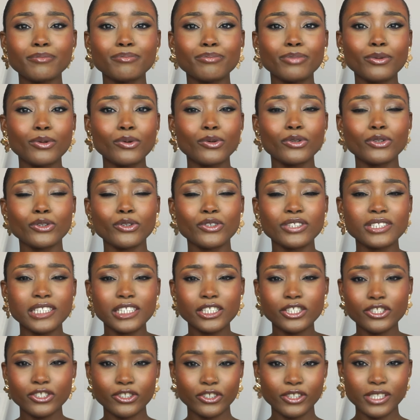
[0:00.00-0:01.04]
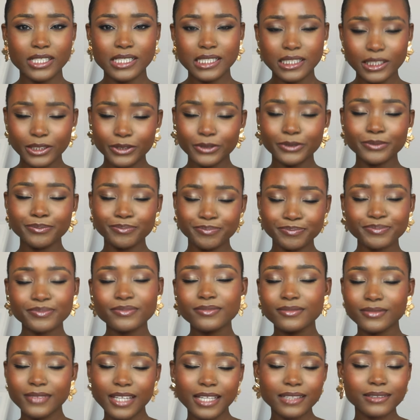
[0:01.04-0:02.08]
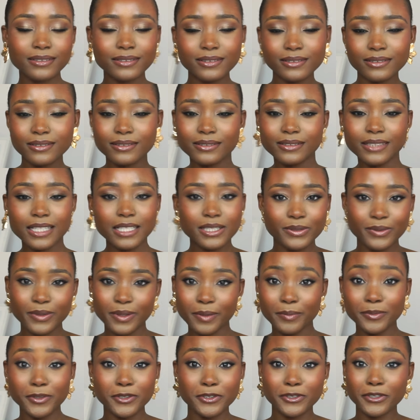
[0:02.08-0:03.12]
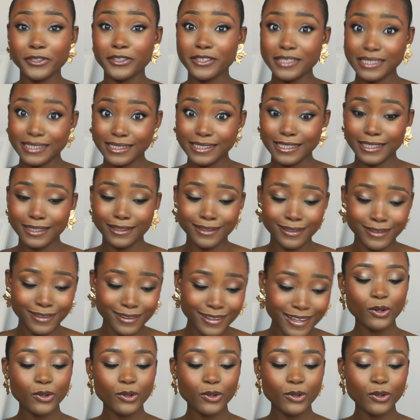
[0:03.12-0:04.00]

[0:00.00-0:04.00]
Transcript: bold, audacious, you know, that's what I'm just gonna say.